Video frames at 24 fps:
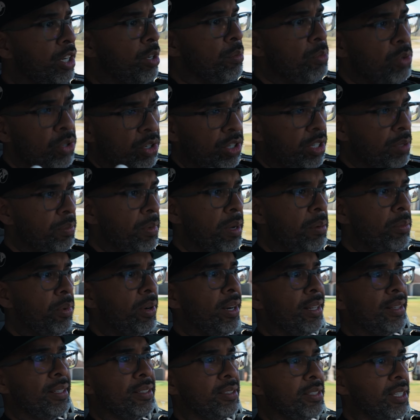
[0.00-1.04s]
a community member
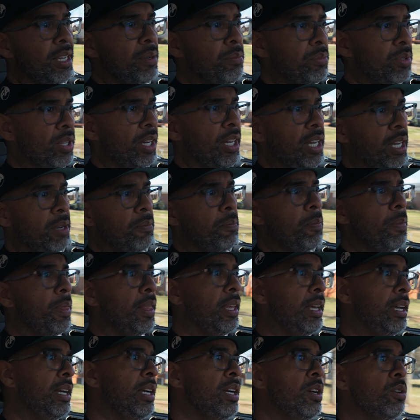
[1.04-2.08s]
at the same time,
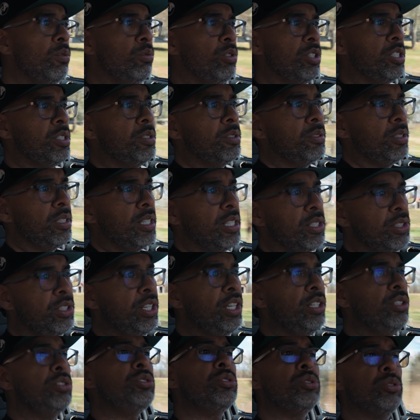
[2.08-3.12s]
which
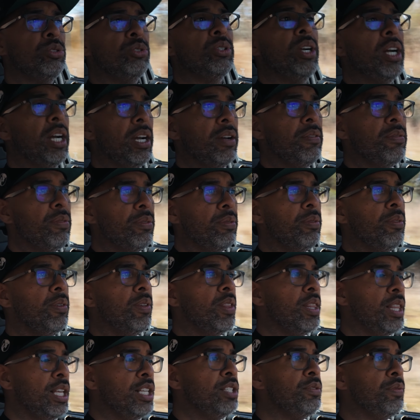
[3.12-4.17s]
continues to drive
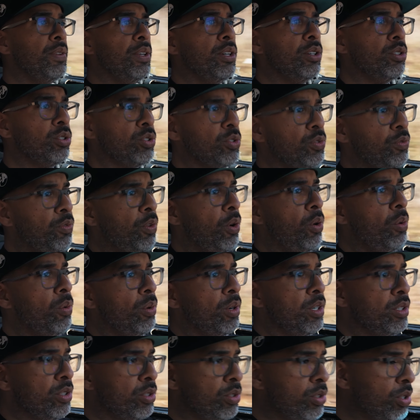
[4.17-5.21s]
these vehicles
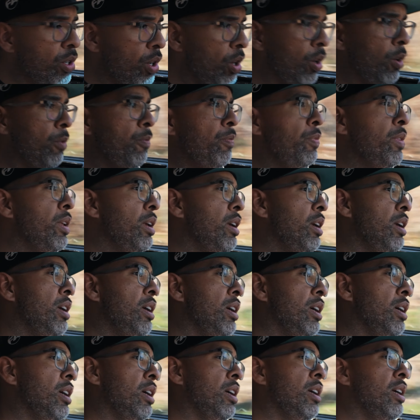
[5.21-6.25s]
forward. So,
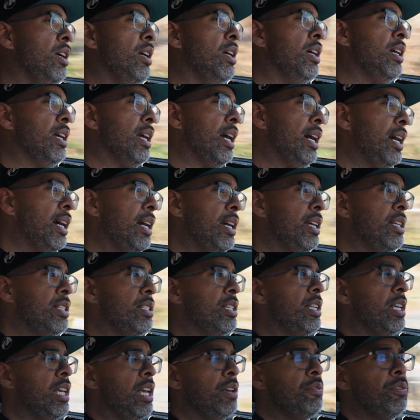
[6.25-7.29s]

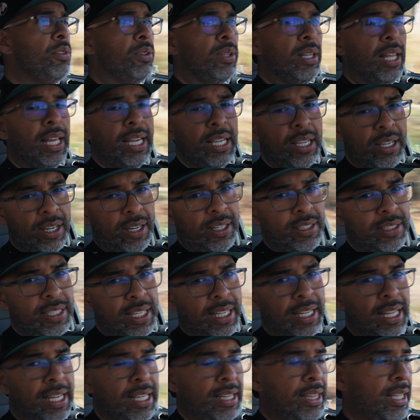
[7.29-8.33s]
guys, if you like
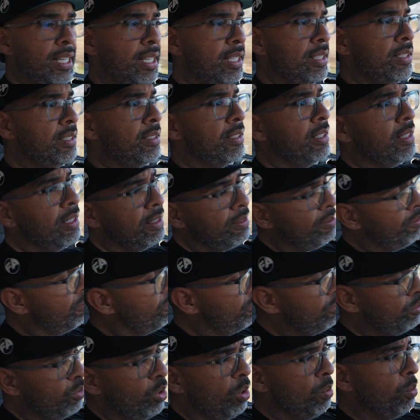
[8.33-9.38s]
content like this,
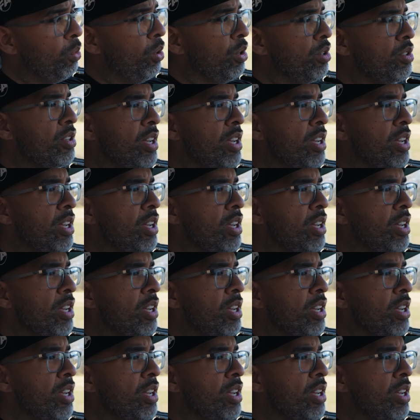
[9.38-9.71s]
one more